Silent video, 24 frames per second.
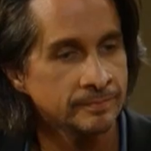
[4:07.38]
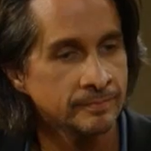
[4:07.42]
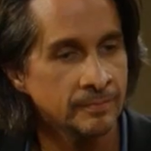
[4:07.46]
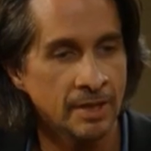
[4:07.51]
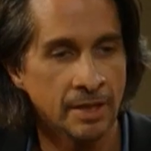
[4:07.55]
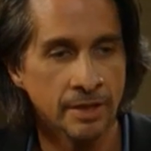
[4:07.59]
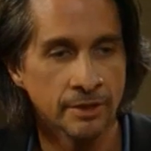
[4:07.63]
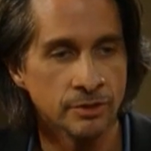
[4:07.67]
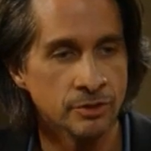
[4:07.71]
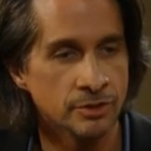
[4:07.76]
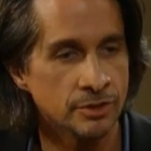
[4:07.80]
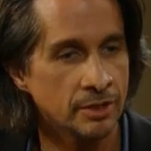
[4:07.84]
He
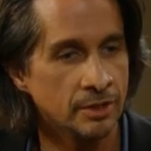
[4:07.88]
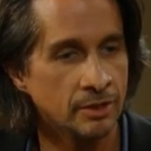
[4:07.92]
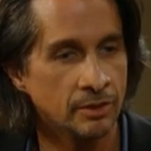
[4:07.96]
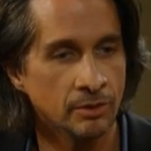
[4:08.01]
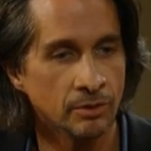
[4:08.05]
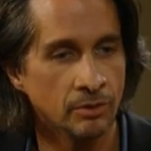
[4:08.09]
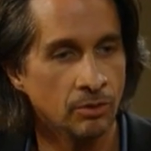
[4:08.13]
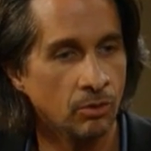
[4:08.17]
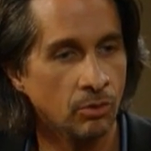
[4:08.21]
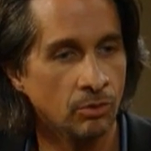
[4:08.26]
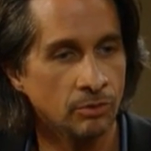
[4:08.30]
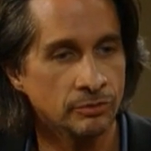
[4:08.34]
hadn't seen her
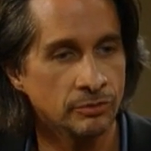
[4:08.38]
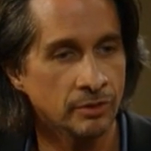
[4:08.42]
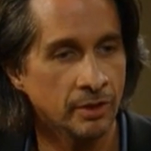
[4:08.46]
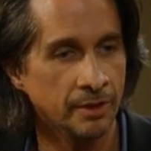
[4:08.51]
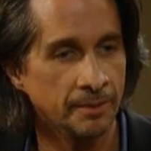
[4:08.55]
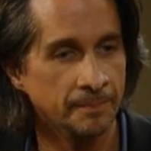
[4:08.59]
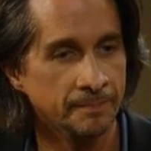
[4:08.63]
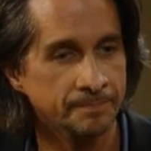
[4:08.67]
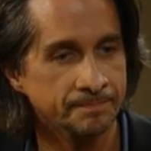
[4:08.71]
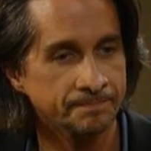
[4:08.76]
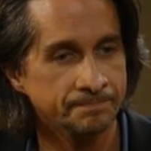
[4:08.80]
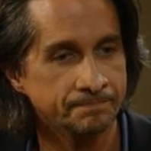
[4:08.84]
in a long
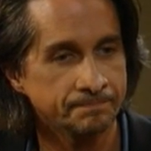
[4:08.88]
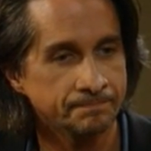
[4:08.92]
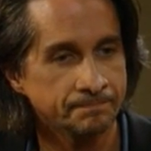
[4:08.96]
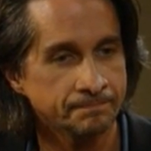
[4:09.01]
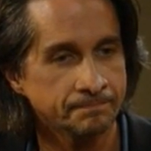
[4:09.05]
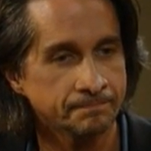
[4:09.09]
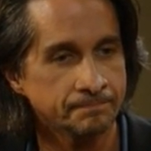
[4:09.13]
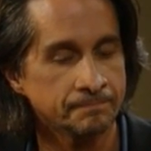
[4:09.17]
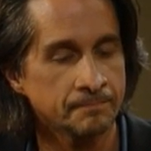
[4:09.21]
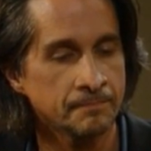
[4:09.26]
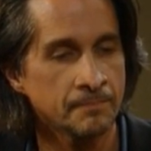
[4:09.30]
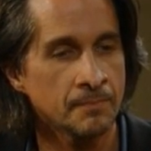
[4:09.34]
time.
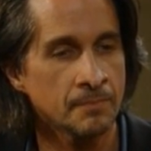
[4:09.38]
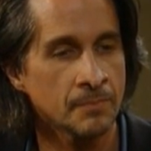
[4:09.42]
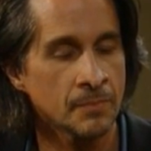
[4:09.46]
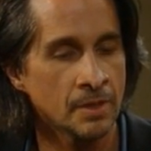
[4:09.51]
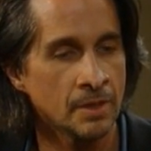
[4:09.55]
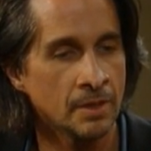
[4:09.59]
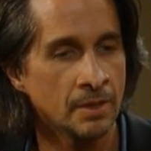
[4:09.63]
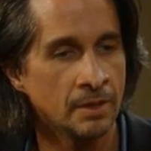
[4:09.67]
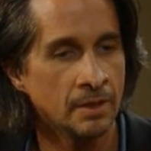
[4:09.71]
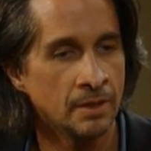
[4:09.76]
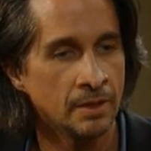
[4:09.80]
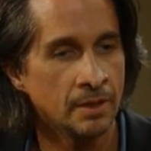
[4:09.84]

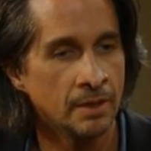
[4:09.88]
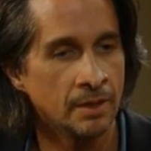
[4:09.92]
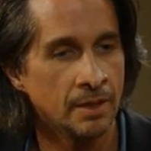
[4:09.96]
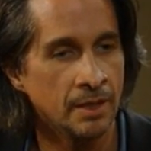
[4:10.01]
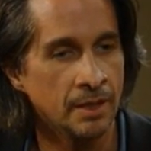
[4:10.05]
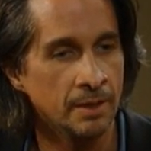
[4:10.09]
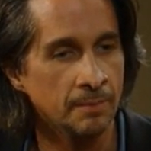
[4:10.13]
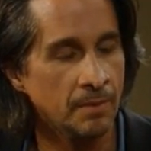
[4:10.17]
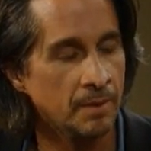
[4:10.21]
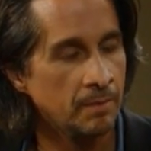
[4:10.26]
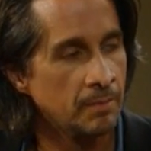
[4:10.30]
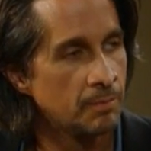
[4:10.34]

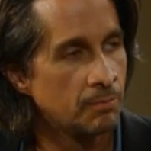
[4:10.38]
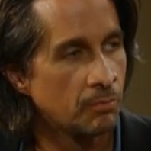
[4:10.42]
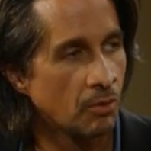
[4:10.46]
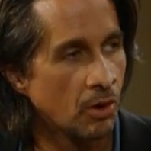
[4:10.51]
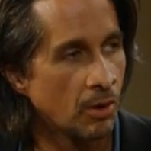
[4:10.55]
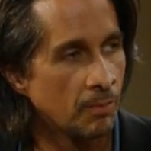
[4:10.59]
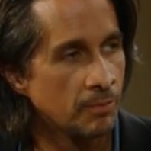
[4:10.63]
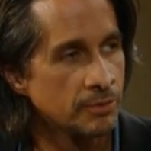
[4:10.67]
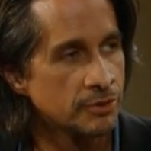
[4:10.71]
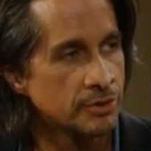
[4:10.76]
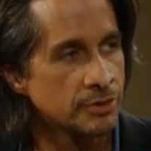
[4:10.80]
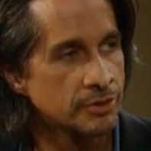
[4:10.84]
And he made me
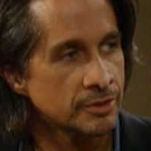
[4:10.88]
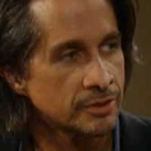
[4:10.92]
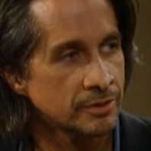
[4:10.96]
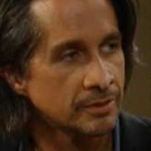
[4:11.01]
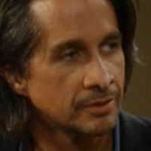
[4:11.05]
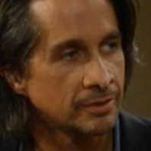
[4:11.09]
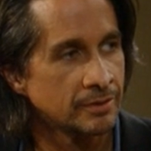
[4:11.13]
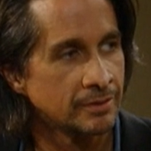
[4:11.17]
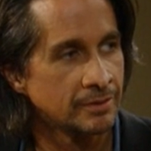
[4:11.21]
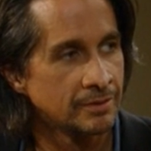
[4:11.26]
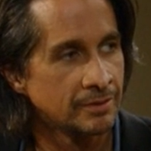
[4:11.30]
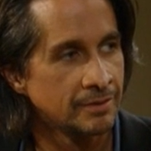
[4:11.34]
promise
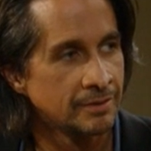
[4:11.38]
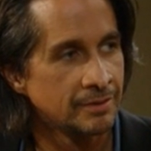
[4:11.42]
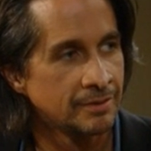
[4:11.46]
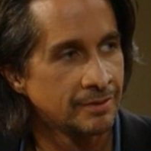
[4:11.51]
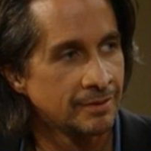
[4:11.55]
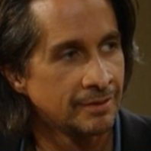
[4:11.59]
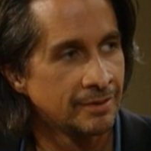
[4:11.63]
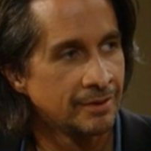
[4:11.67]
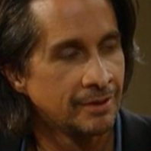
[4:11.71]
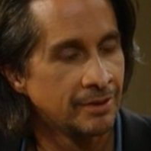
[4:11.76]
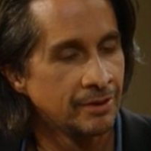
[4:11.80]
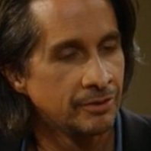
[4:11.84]

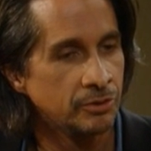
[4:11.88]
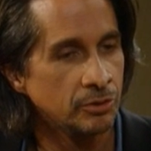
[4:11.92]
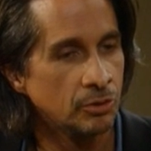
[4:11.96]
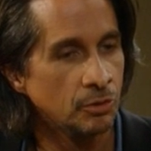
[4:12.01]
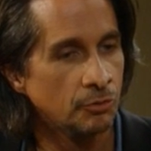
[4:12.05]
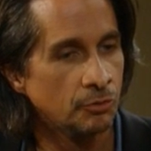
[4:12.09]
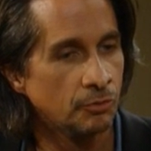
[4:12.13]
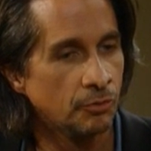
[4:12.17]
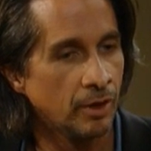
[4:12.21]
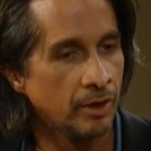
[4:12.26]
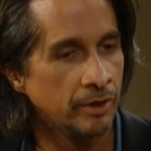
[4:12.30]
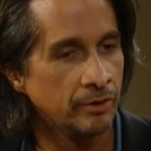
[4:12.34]
to go
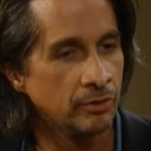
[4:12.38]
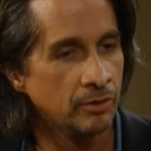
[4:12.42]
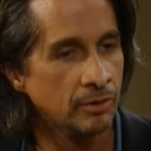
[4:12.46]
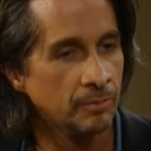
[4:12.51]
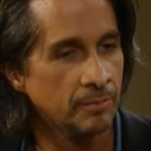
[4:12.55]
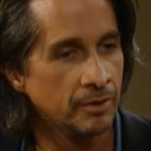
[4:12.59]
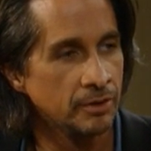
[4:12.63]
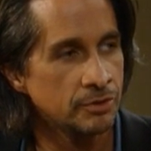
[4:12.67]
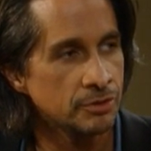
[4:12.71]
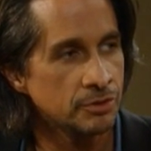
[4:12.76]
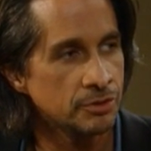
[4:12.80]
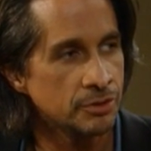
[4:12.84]
find her and
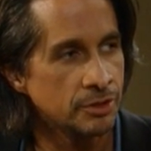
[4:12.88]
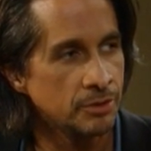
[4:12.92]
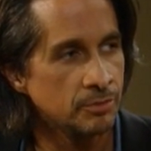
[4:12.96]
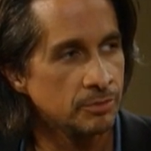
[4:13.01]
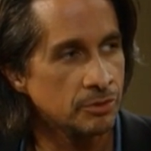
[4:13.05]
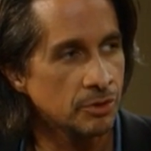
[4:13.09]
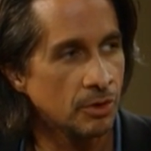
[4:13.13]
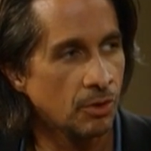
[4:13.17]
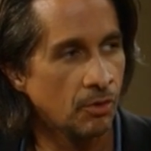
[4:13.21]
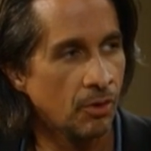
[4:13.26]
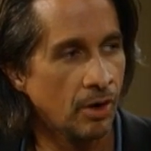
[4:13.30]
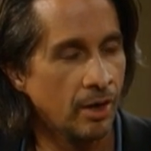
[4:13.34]
make sure she
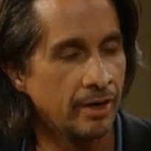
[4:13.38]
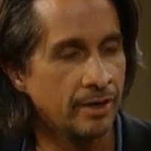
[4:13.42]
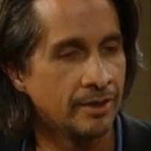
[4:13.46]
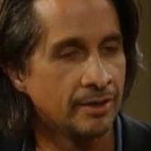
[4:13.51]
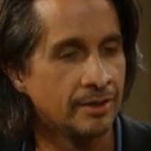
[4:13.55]
was all right.